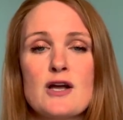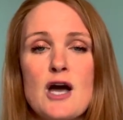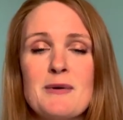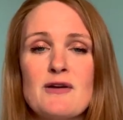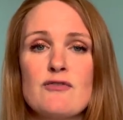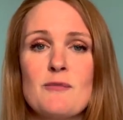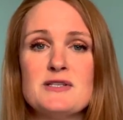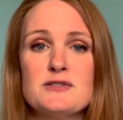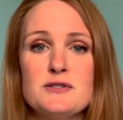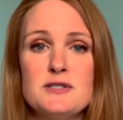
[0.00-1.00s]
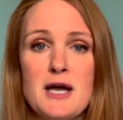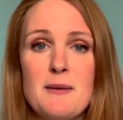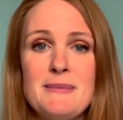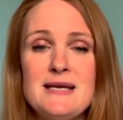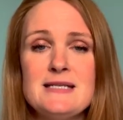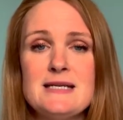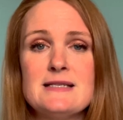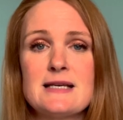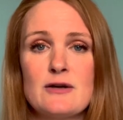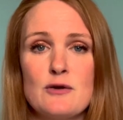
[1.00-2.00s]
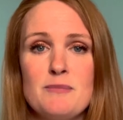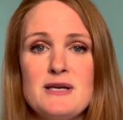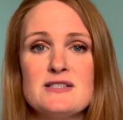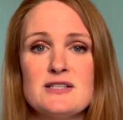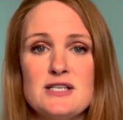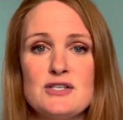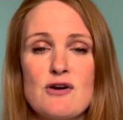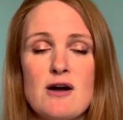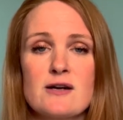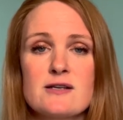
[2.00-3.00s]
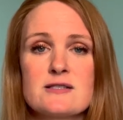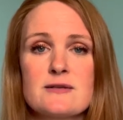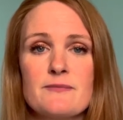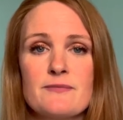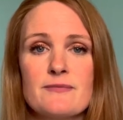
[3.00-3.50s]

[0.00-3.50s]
coming from its diabetes and obesity drugs.